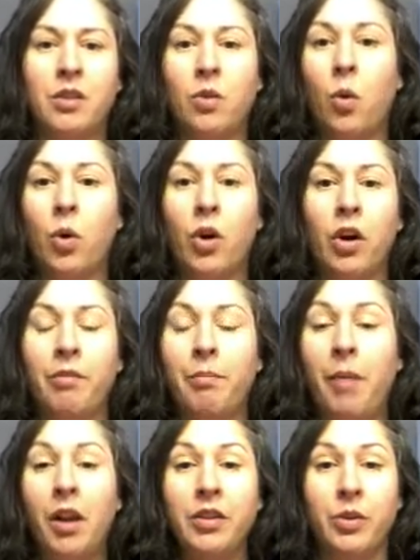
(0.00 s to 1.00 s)
or
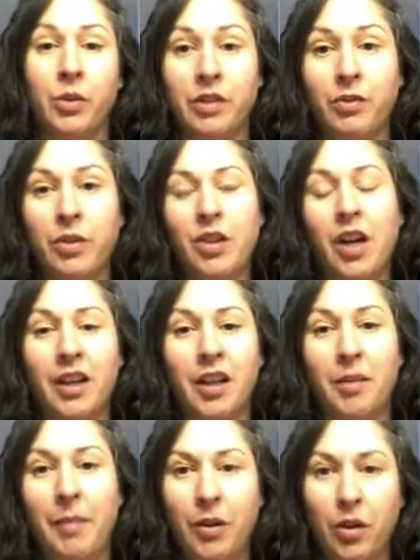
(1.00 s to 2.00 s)
molecules if we're talking
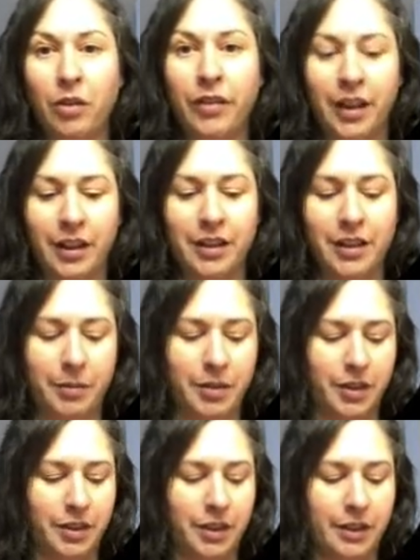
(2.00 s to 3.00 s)
about covalent
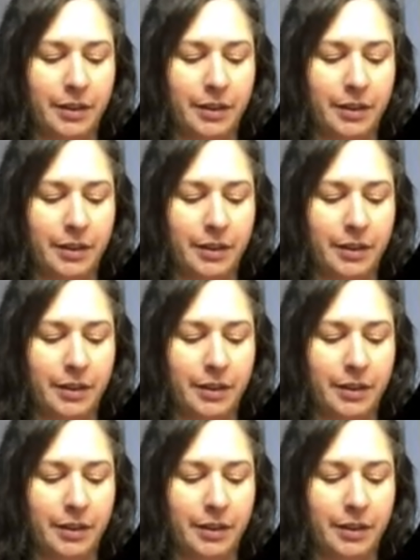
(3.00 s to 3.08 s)
substances.